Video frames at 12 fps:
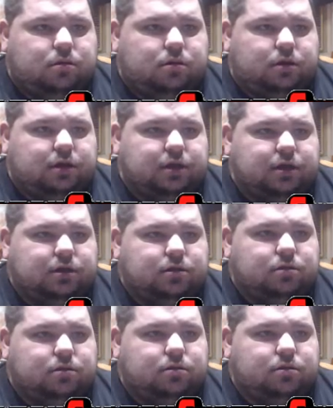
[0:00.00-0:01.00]
Alright.
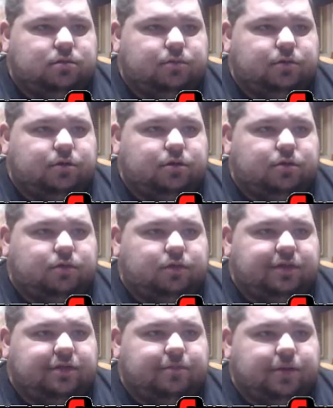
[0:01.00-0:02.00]
Now we're gonna go
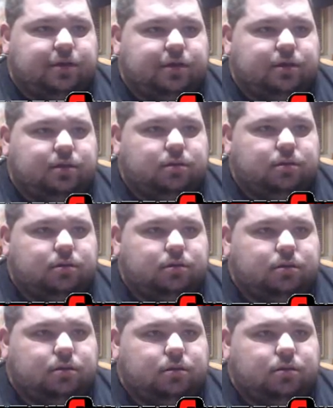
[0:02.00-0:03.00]
this way.
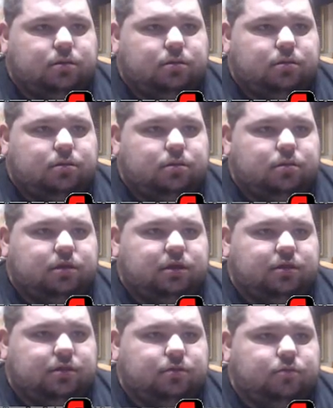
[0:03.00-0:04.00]

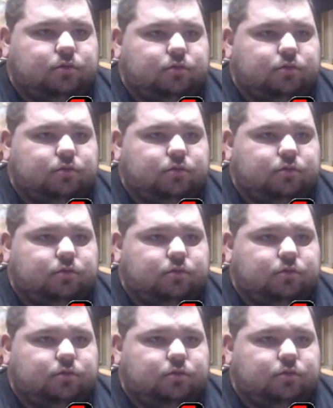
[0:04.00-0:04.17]
Kill. Ooh.